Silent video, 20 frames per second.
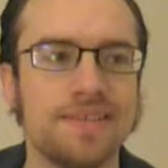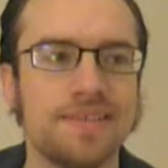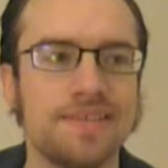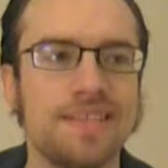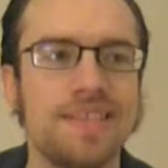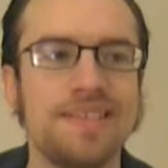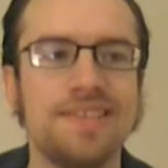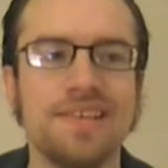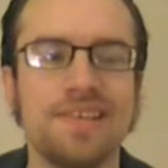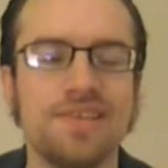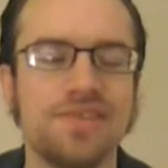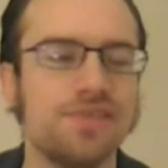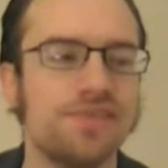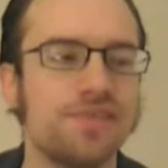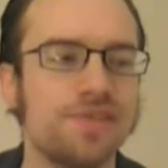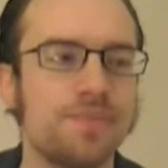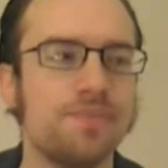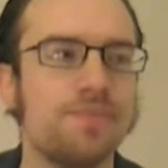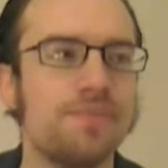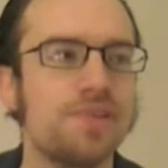decisions,
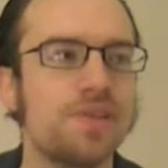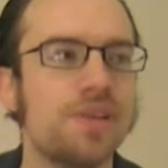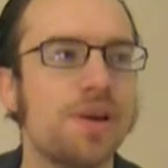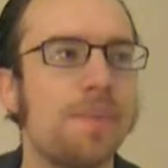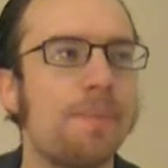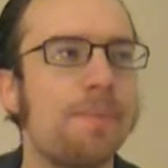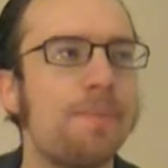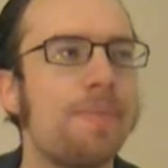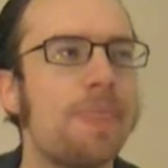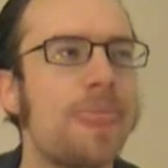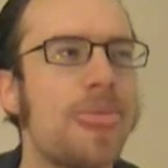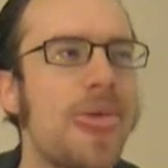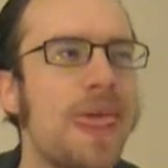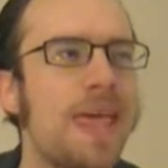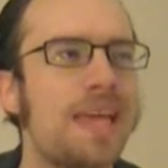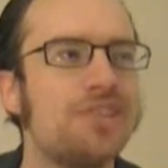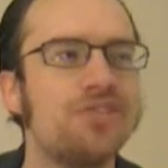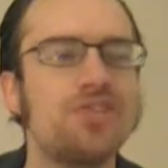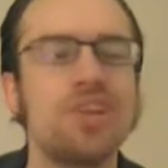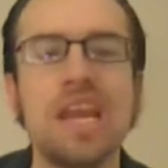some, some
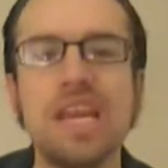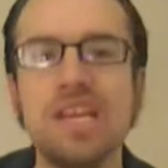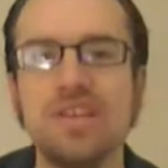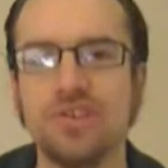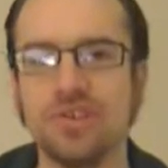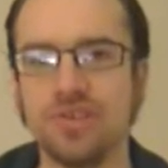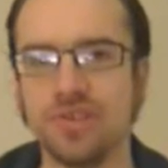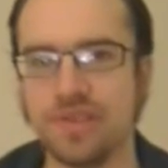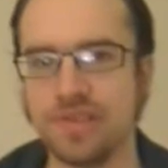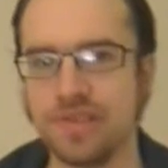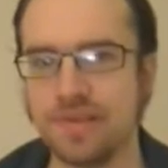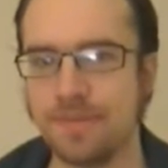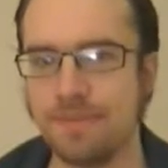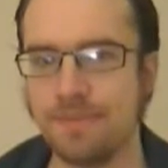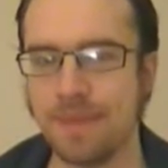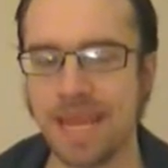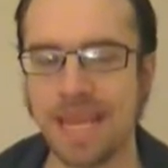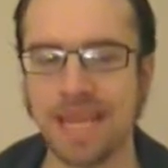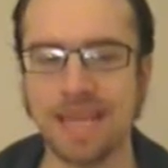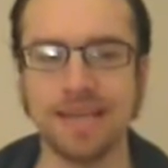changes
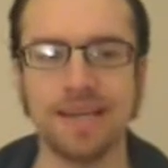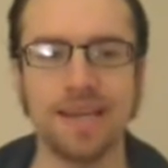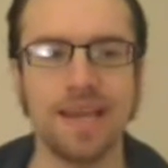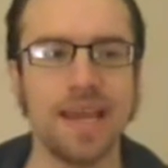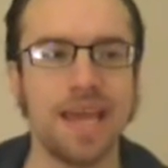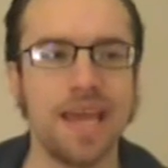made.